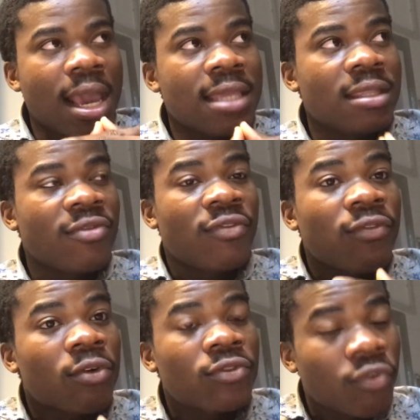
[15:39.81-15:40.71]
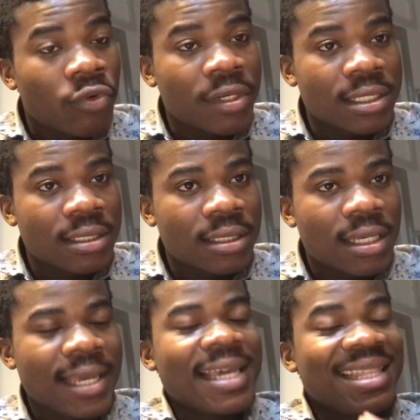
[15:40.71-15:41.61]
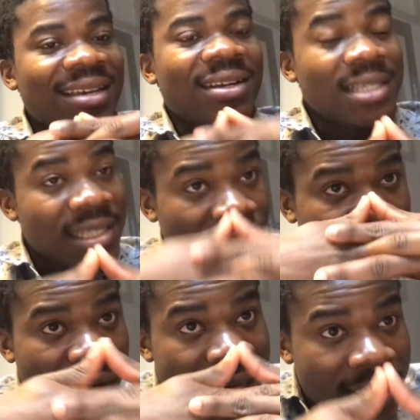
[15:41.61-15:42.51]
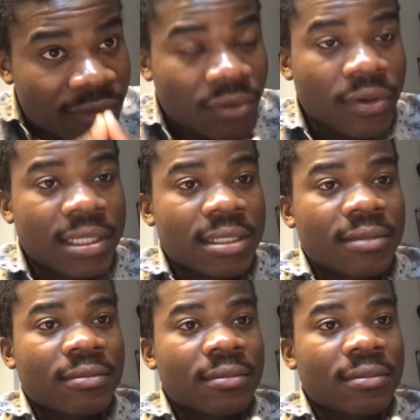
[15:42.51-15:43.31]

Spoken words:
And they fought for it, and they are still fighting for it.